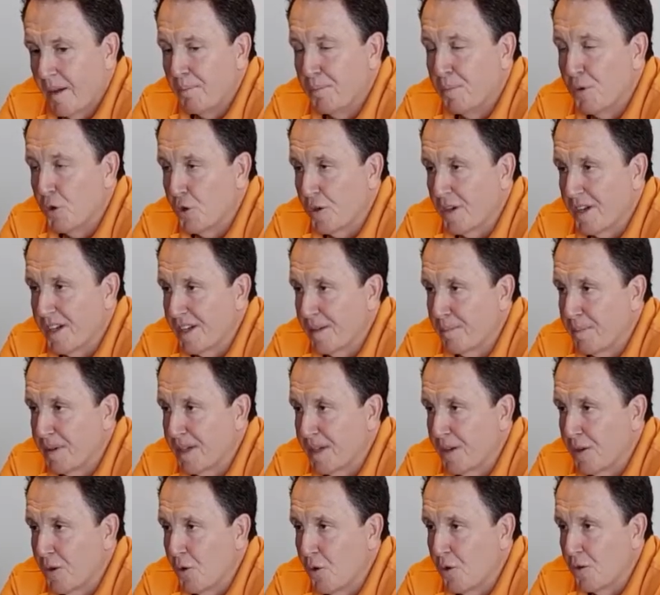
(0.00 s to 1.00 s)

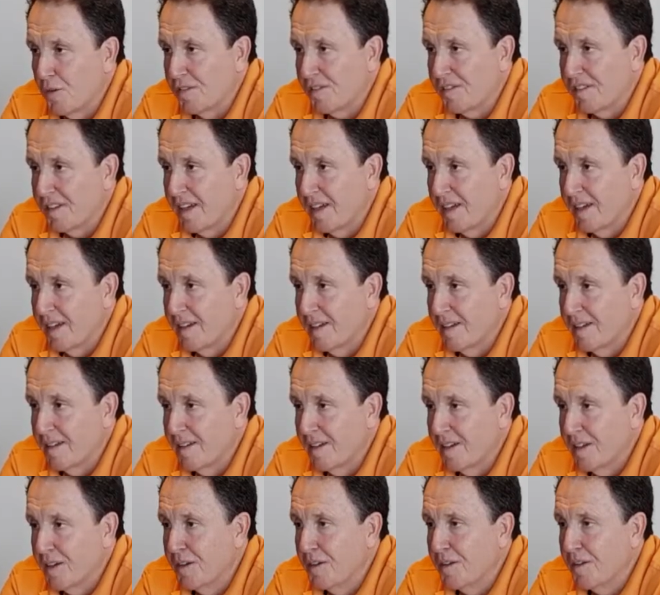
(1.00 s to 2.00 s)
bookkeeping course there,
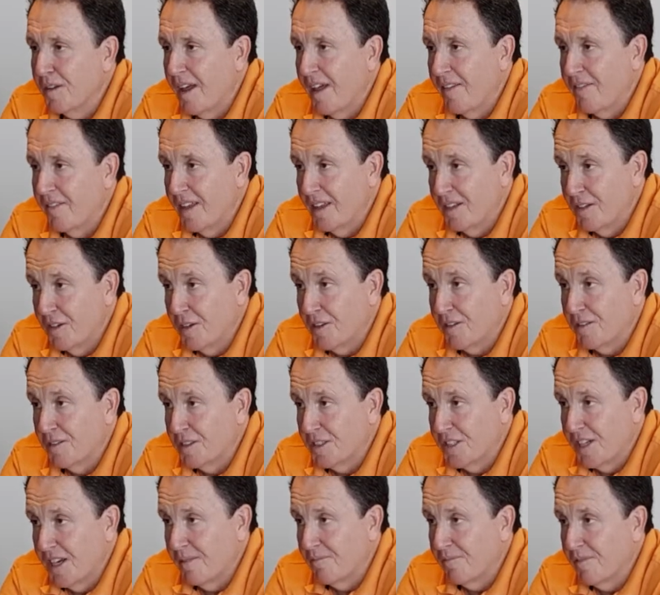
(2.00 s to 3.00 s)
and then you
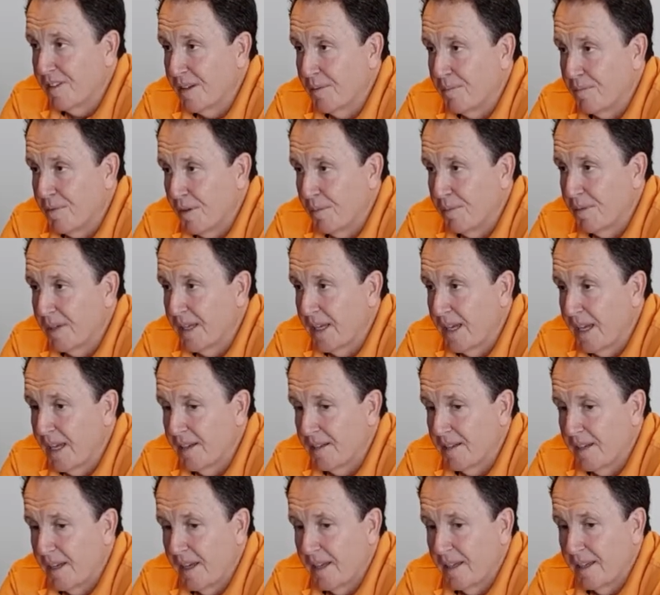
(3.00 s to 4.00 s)
can generally probably
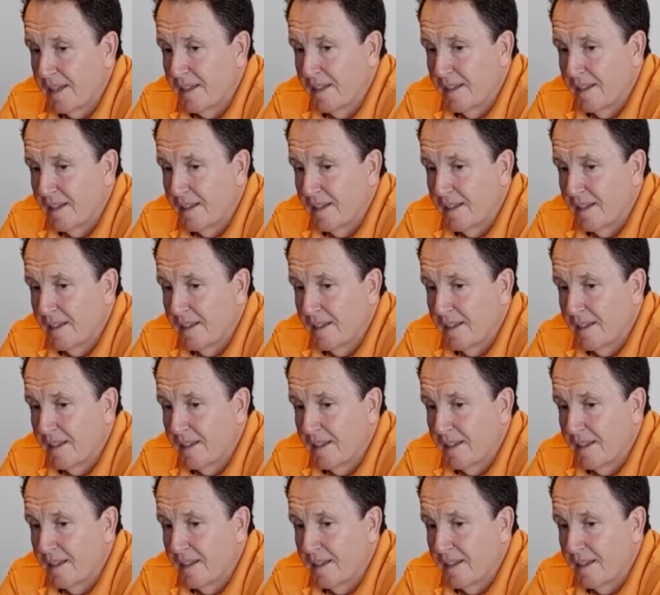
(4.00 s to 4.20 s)
get